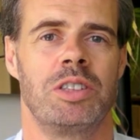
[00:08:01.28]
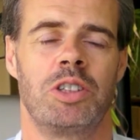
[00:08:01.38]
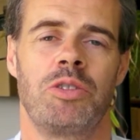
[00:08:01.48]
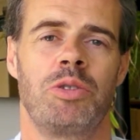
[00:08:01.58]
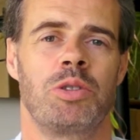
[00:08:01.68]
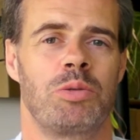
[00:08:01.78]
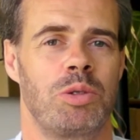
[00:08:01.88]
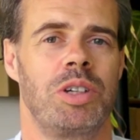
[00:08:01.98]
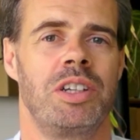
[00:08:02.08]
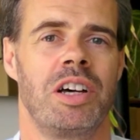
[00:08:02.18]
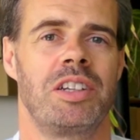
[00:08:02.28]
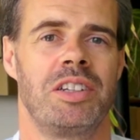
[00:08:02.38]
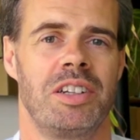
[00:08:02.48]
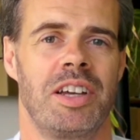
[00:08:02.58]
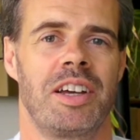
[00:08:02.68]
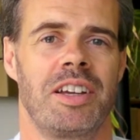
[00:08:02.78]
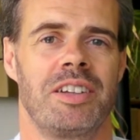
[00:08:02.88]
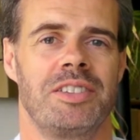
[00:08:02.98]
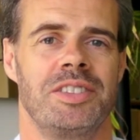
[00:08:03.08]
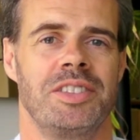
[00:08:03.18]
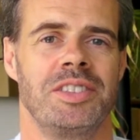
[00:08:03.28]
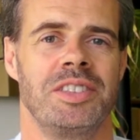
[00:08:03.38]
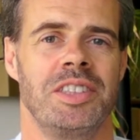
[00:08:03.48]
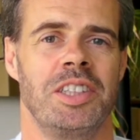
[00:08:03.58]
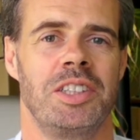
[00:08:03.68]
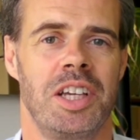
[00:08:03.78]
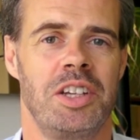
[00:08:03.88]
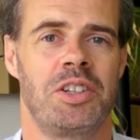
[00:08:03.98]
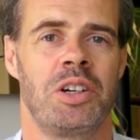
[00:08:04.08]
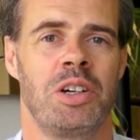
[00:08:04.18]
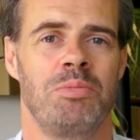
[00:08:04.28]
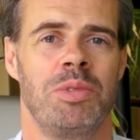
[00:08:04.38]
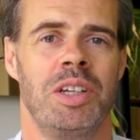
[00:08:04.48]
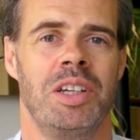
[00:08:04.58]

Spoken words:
the difference between night and day. Daytime,